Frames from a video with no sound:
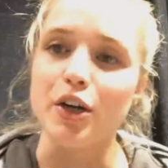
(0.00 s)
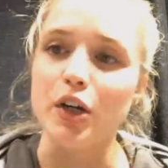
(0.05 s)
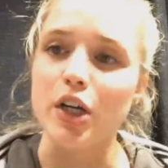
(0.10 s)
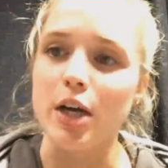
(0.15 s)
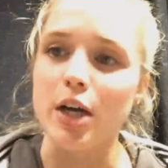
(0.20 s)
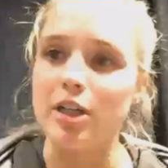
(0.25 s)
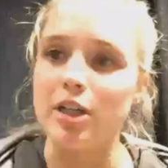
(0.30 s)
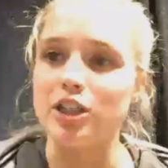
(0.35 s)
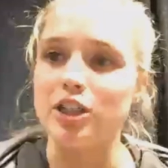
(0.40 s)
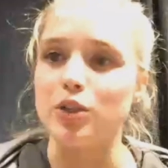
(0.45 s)

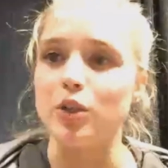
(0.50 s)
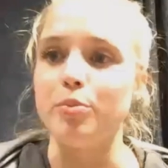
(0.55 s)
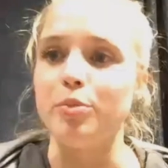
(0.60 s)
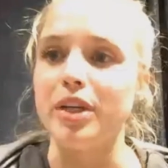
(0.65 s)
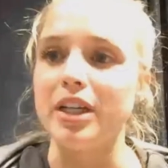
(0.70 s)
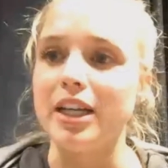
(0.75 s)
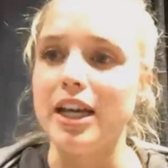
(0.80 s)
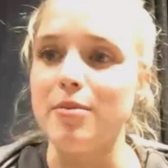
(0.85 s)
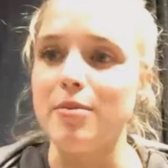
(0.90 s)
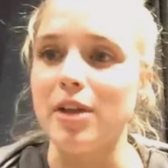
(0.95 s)
Coming into a
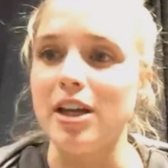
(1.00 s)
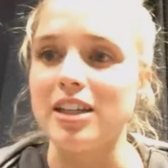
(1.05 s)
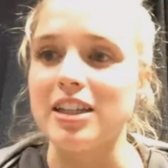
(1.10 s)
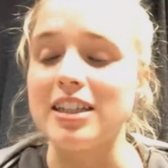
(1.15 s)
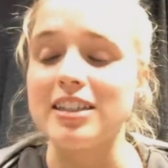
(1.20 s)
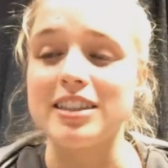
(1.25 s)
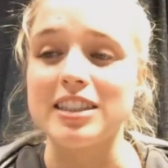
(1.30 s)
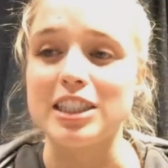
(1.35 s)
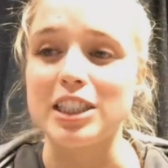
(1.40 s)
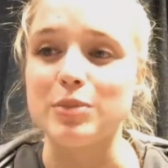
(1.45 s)
big game like
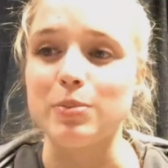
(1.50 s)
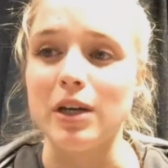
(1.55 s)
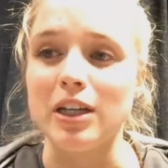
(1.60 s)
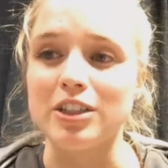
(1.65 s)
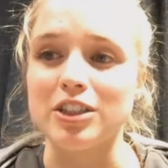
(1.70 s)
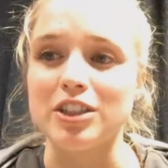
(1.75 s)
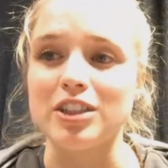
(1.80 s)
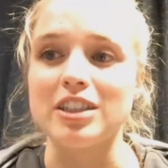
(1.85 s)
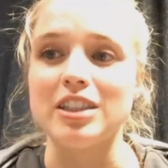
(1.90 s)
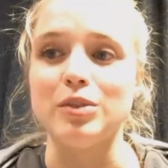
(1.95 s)
this,
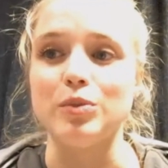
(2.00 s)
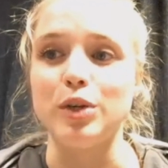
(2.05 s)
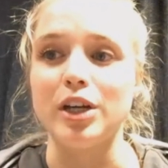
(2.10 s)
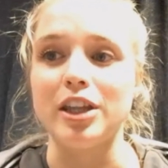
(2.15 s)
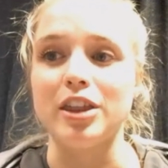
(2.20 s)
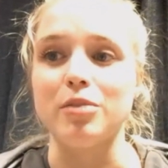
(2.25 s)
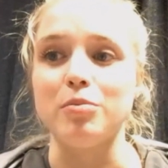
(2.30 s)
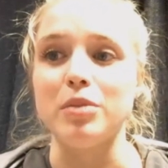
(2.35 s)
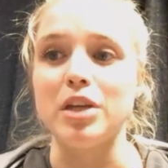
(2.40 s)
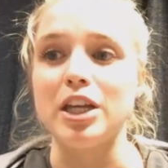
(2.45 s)
especially
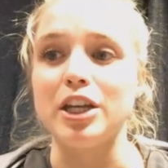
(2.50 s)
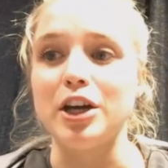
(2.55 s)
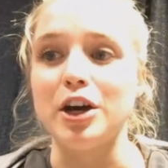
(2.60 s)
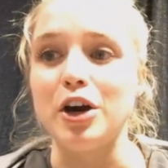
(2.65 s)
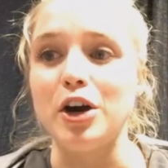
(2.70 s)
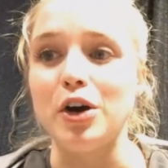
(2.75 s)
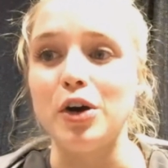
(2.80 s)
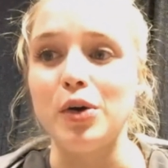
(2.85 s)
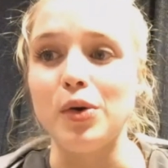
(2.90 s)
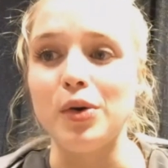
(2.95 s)
with me and
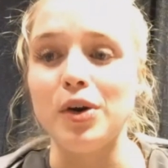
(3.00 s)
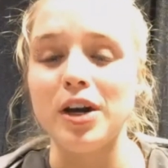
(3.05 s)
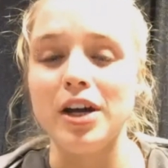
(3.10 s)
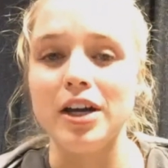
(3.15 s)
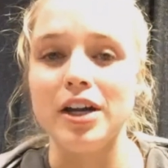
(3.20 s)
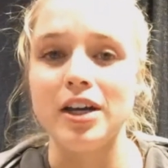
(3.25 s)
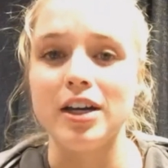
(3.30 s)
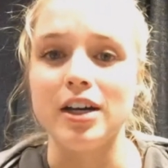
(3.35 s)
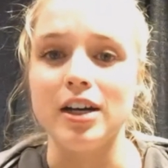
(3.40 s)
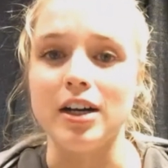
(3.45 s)
O
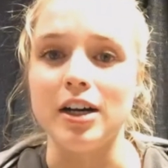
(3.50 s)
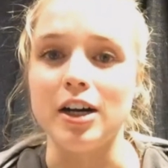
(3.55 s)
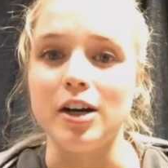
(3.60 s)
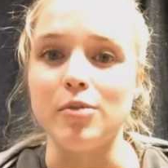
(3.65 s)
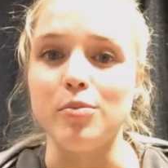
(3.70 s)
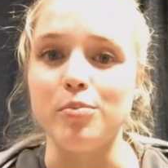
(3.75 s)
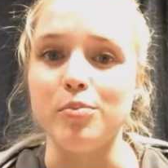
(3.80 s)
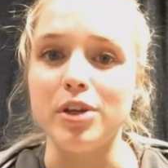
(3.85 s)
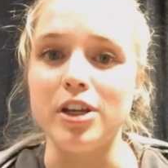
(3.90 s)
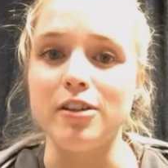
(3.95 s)

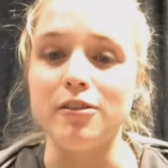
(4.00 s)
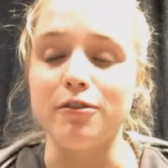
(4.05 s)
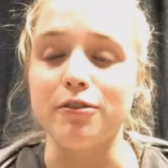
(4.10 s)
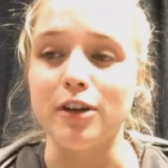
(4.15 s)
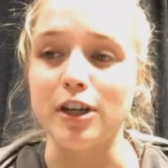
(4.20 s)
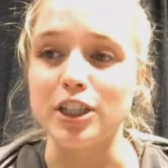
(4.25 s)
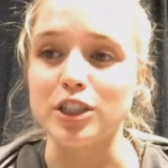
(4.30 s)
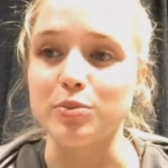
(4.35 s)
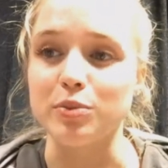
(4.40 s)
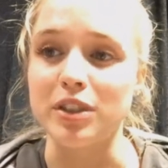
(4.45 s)
being
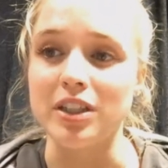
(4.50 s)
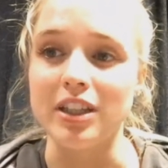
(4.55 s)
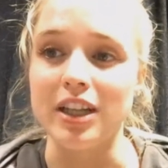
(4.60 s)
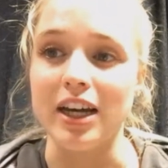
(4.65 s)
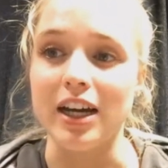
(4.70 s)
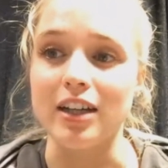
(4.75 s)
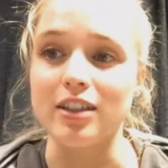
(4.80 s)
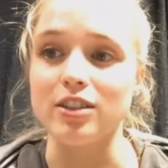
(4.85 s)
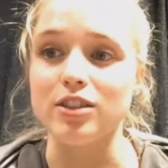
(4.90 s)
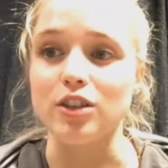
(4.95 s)
freshmen
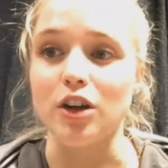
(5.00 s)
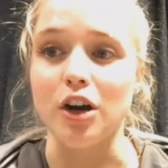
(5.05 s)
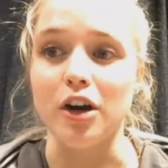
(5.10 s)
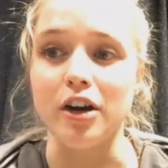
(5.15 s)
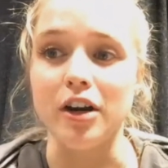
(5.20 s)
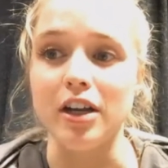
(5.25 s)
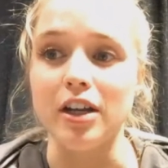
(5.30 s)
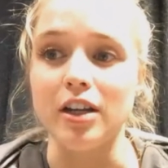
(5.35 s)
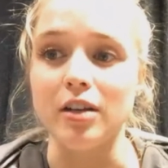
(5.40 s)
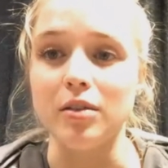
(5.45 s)
that
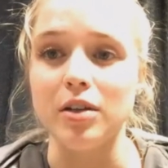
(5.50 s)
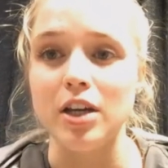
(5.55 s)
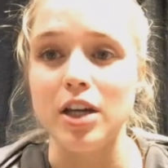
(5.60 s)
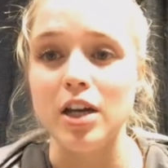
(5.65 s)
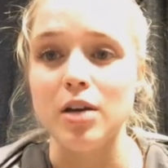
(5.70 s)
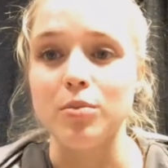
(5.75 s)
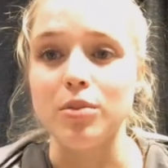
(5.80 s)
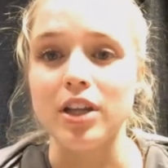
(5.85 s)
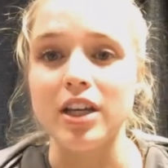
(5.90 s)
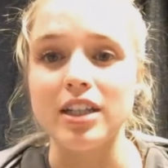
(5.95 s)
start and
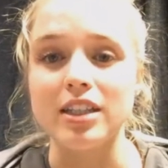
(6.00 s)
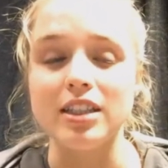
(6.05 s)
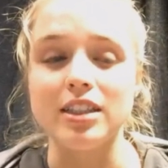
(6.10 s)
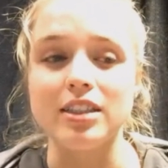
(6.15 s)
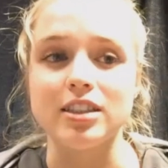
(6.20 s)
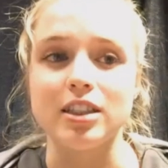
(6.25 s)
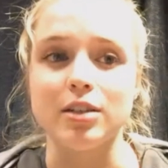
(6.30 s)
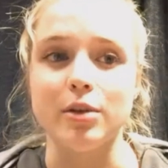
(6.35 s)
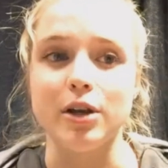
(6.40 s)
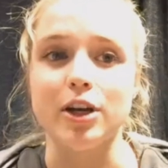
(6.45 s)
play a
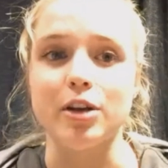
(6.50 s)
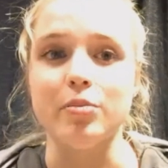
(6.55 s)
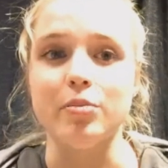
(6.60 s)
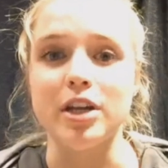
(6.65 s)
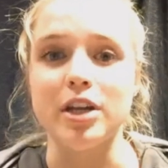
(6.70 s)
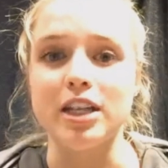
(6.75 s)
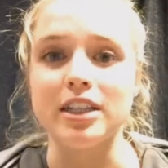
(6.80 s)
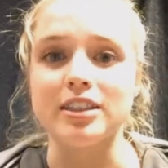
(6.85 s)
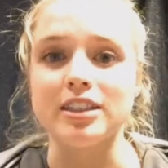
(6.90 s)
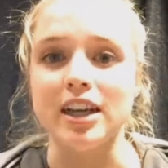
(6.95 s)
decent amount of
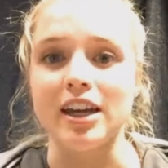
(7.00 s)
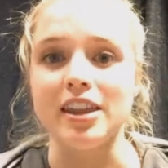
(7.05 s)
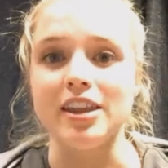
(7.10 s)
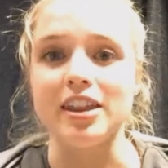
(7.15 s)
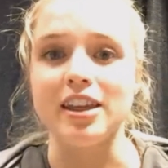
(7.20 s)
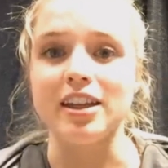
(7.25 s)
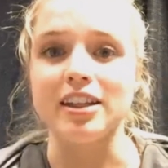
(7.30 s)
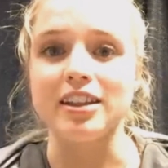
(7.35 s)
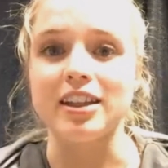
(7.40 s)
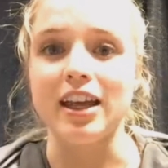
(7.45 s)
minutes, I
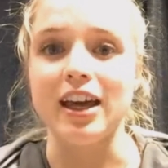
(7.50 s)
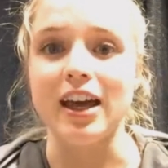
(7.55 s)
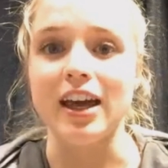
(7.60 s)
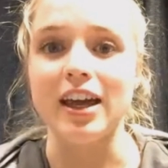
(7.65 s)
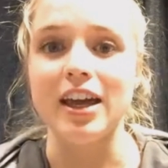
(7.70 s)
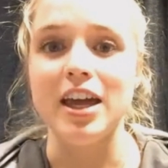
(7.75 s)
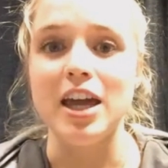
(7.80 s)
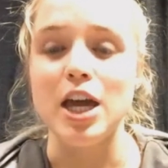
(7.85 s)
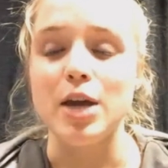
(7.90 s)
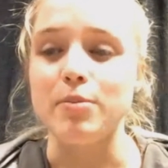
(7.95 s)
think
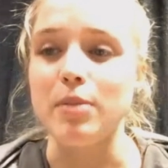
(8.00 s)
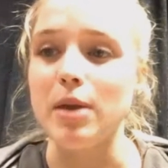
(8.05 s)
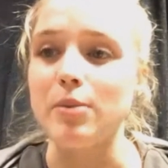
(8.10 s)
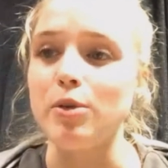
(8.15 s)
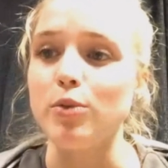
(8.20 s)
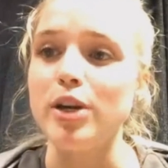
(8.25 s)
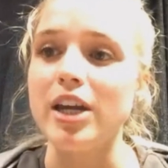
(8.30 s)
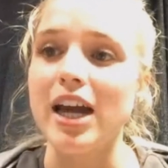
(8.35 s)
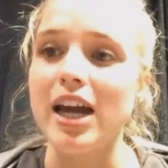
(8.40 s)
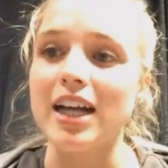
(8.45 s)
that
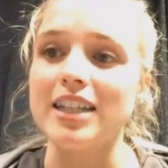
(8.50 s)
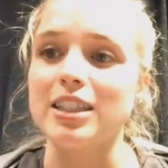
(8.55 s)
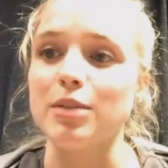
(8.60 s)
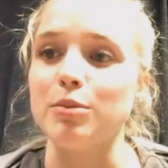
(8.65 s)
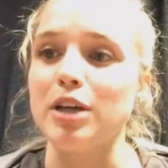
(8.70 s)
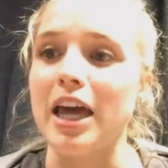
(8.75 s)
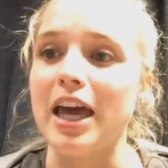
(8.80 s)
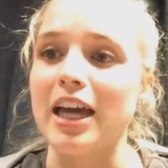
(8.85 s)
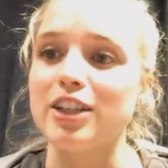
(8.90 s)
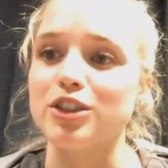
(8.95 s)
maybe we had
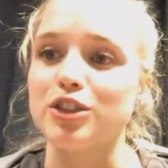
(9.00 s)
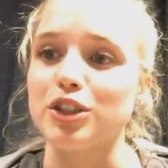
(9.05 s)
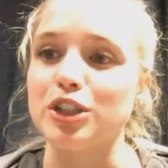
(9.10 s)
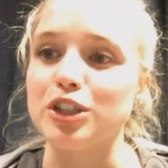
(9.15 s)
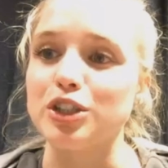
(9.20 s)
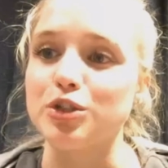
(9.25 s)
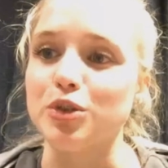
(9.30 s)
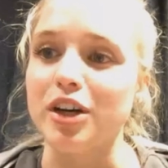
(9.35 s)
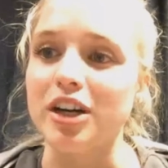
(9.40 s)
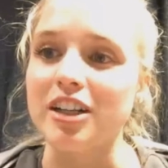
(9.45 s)
some
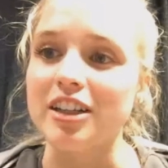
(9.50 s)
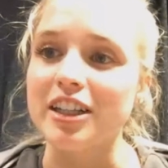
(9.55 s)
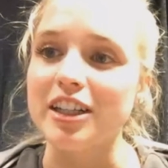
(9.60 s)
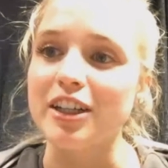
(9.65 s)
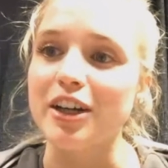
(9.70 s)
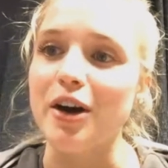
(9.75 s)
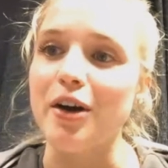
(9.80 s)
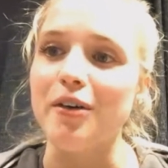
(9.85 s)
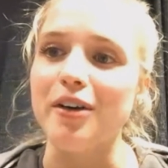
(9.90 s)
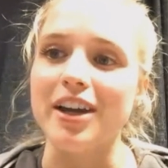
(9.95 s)
extra
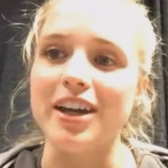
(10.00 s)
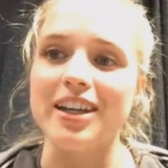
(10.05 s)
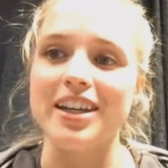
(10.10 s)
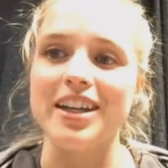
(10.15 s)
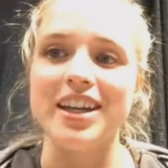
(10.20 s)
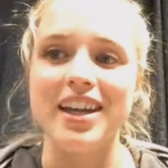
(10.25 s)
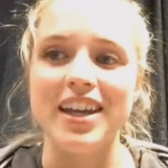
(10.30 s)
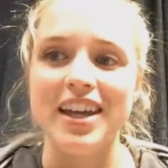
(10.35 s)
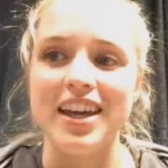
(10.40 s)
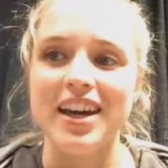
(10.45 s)
adrenaline
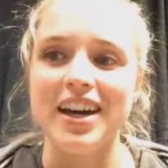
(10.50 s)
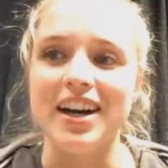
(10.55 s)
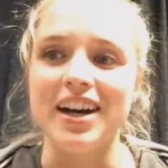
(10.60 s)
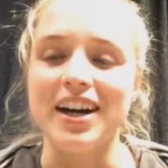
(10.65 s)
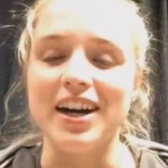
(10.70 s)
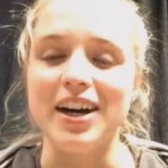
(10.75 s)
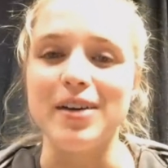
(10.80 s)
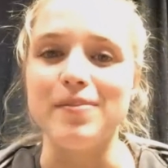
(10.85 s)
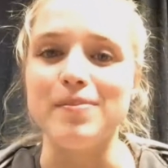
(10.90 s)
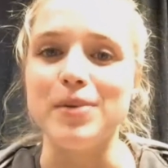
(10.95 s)
going,
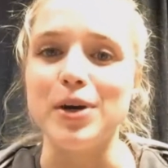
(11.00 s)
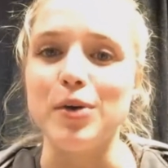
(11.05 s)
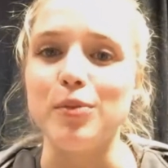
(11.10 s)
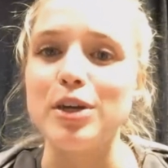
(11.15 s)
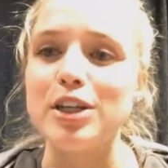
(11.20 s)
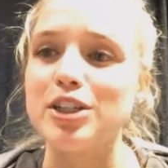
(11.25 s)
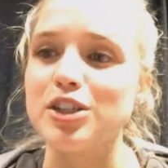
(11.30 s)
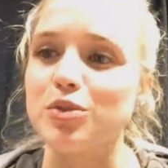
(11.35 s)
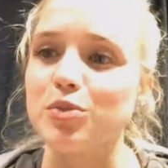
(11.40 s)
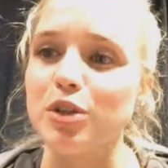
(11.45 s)
but
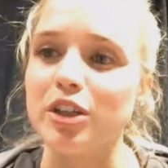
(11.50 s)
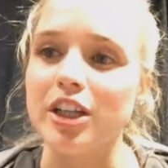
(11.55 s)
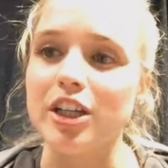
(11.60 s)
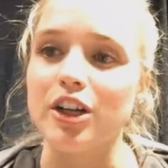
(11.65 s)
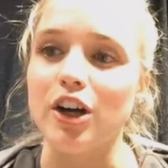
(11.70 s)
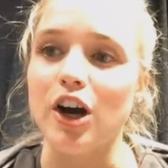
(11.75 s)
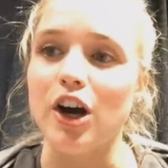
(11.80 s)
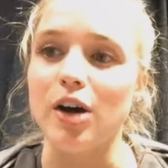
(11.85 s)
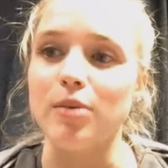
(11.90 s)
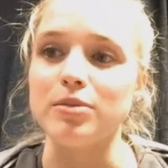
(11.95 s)
we just really
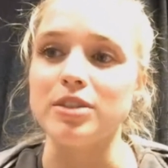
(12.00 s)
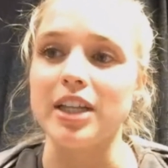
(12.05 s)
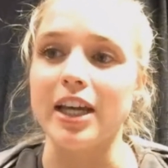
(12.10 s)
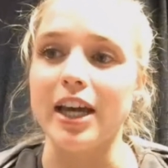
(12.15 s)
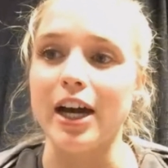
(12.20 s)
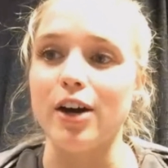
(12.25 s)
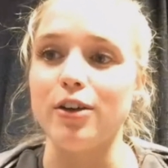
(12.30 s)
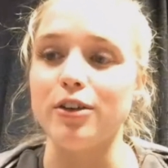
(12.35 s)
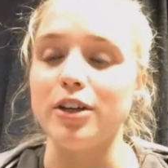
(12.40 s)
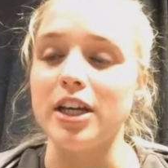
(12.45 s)
calmed
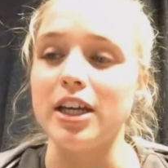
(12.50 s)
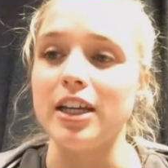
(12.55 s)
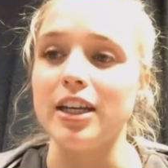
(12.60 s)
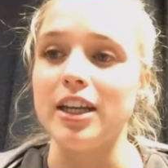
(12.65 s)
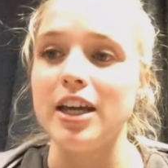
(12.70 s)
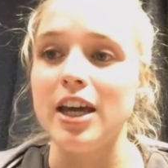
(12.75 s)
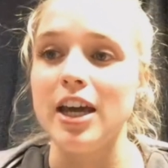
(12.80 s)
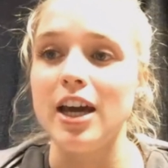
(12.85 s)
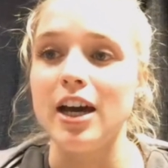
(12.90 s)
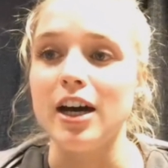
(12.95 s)
down and